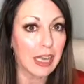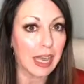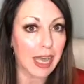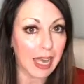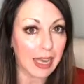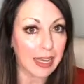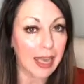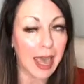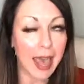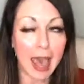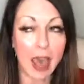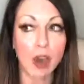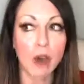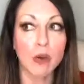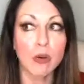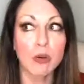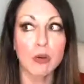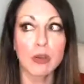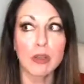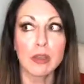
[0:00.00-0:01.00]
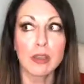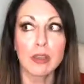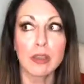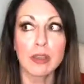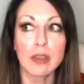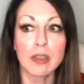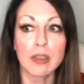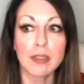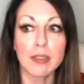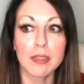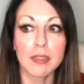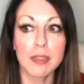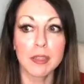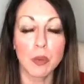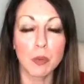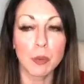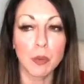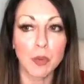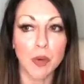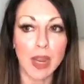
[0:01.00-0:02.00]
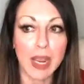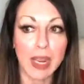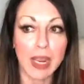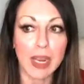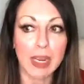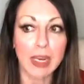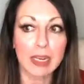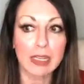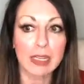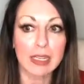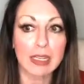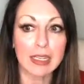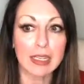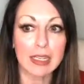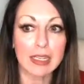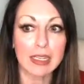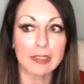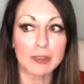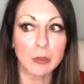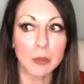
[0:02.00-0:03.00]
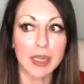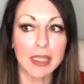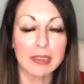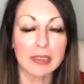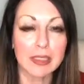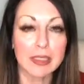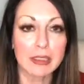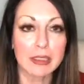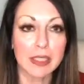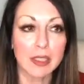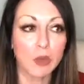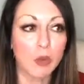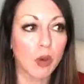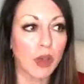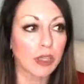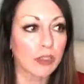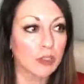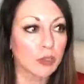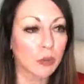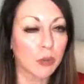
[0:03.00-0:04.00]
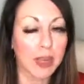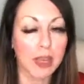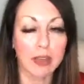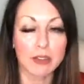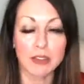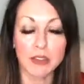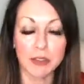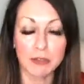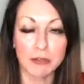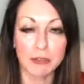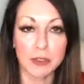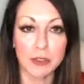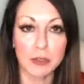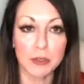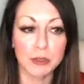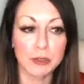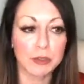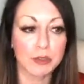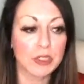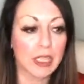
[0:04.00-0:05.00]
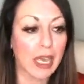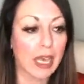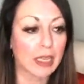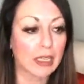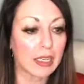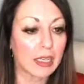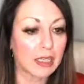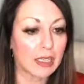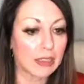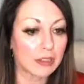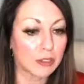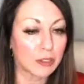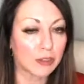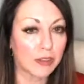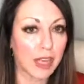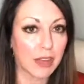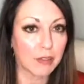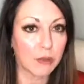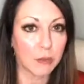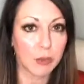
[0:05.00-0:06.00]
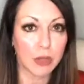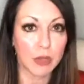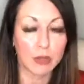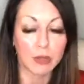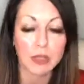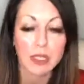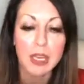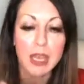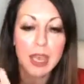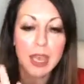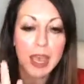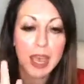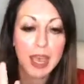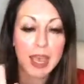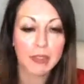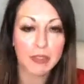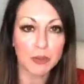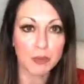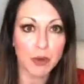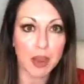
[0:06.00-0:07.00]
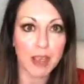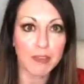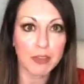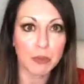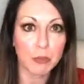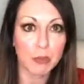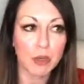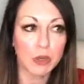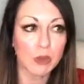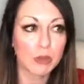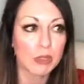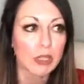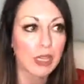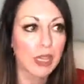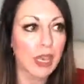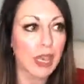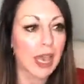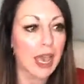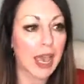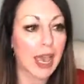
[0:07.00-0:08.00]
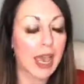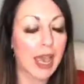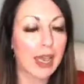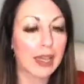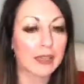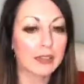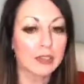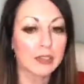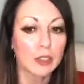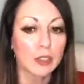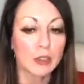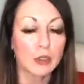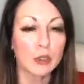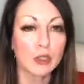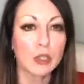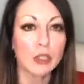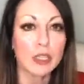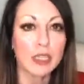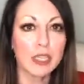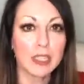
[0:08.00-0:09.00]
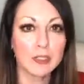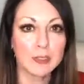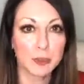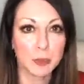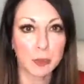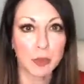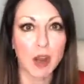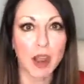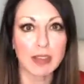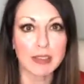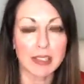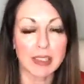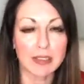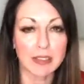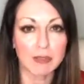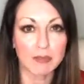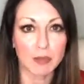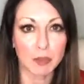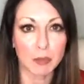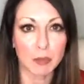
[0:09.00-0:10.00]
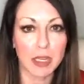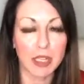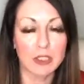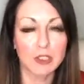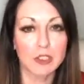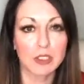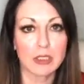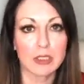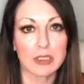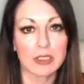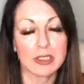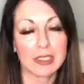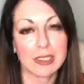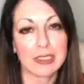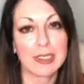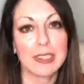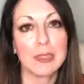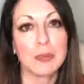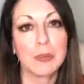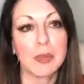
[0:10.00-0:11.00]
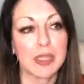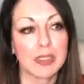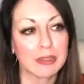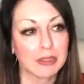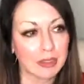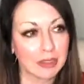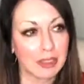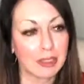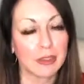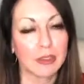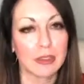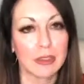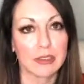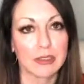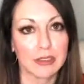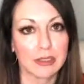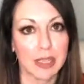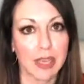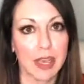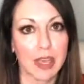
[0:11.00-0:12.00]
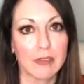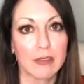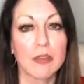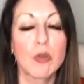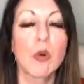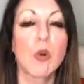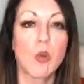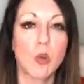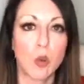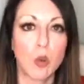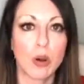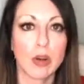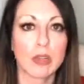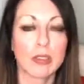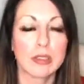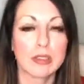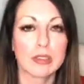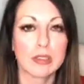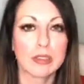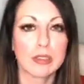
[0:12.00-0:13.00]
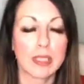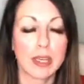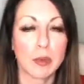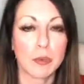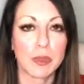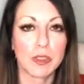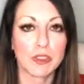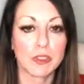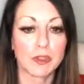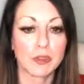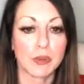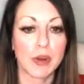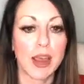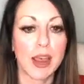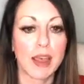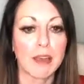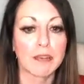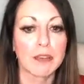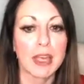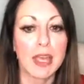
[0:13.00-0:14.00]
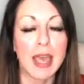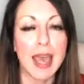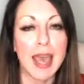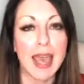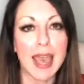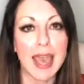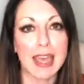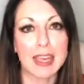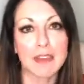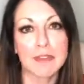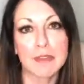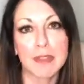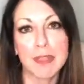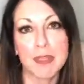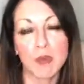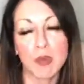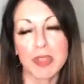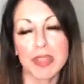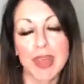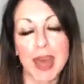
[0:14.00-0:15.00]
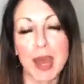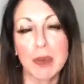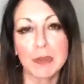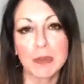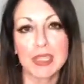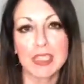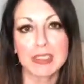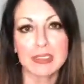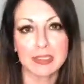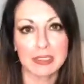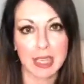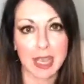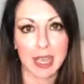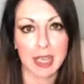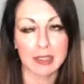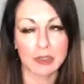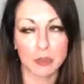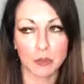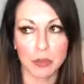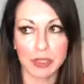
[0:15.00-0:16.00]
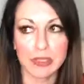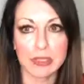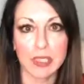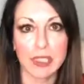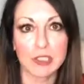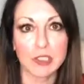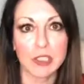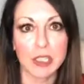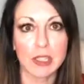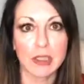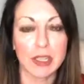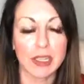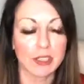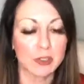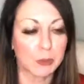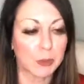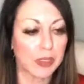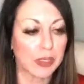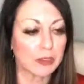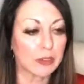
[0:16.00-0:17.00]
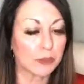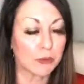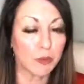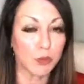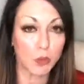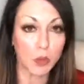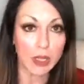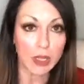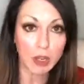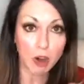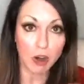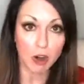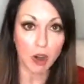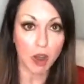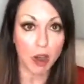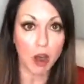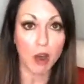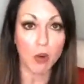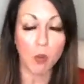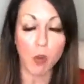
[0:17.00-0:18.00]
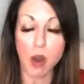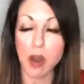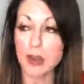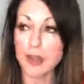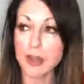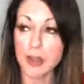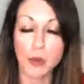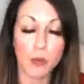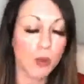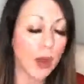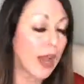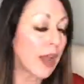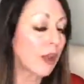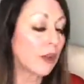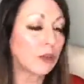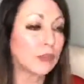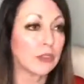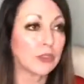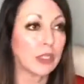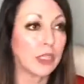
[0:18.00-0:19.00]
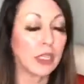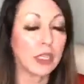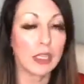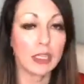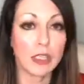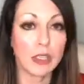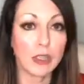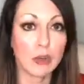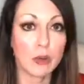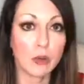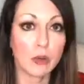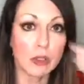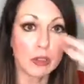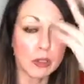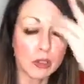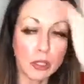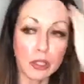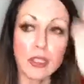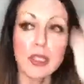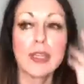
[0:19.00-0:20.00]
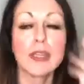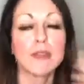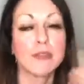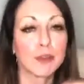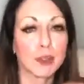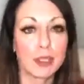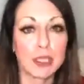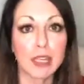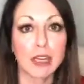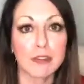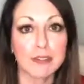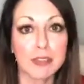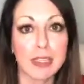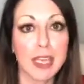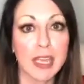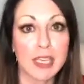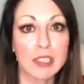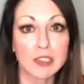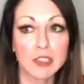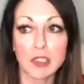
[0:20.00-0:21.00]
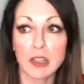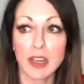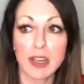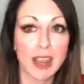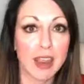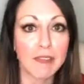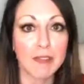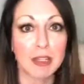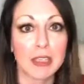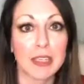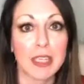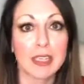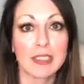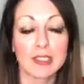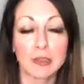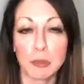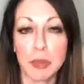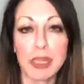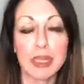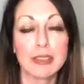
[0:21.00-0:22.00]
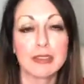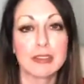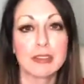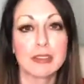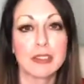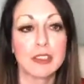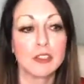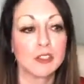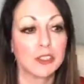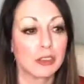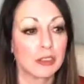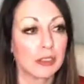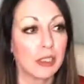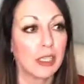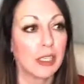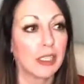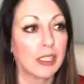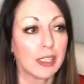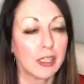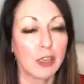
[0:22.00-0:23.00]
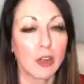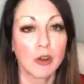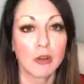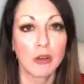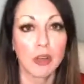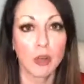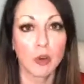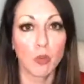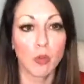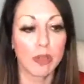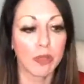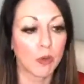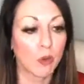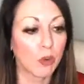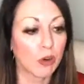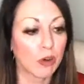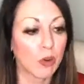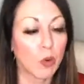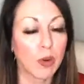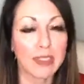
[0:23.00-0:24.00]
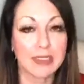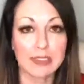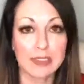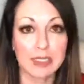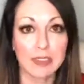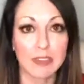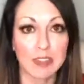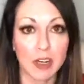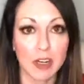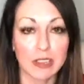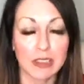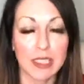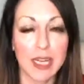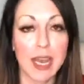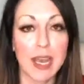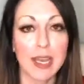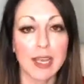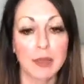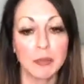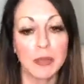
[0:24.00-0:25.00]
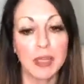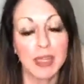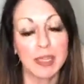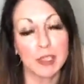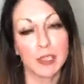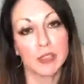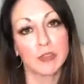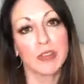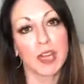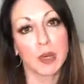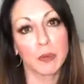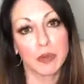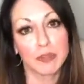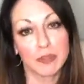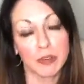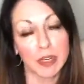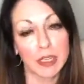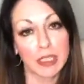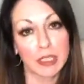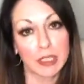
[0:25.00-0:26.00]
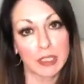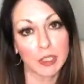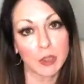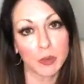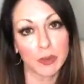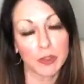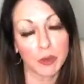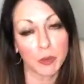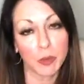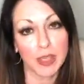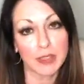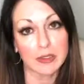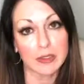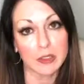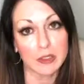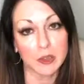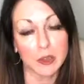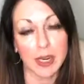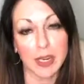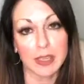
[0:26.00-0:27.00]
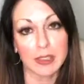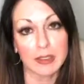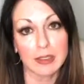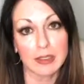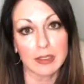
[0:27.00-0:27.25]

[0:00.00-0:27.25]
and how the brain is basically walks around confused and in survival mode and thriving mode, and looking to process information to keep us either safe or to help us thrive. And if, with that being said, and the reason I share that is because if we are all walking around, you know, looking for clarification on everything to make a decision, you know, whether we're going to give it our time, you've got to be very clear with your message, right?